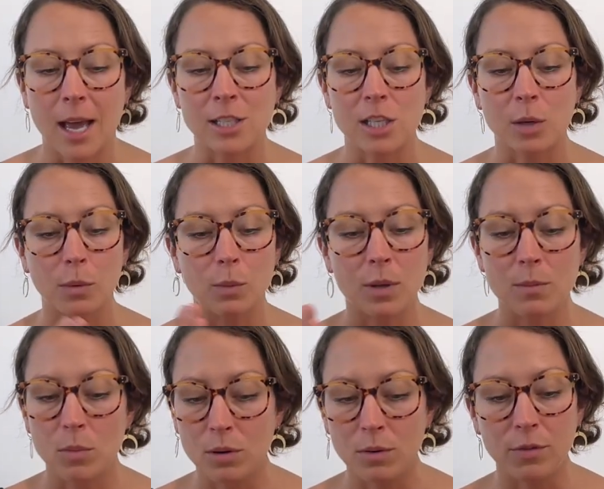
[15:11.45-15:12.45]
And so when we
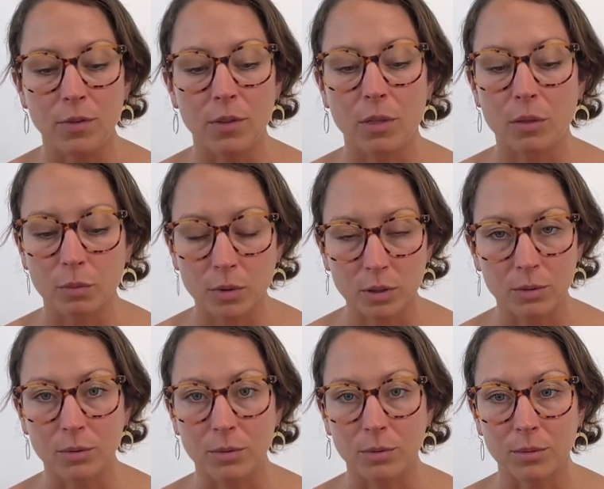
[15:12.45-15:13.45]
move
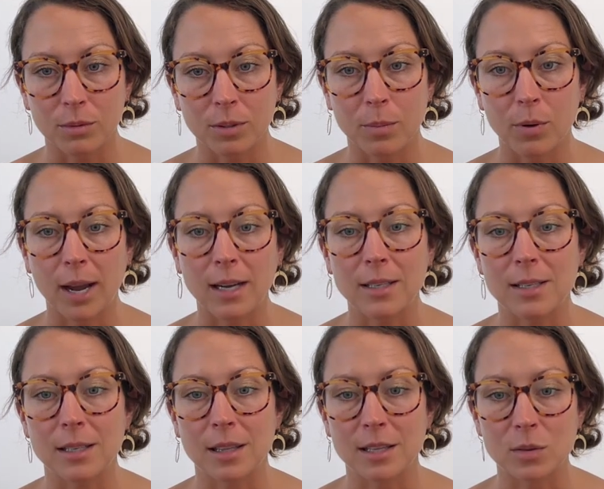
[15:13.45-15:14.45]
through the
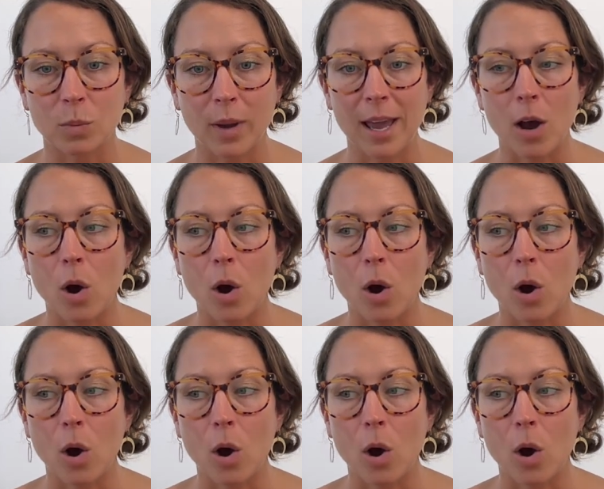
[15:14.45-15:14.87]
practice in this way,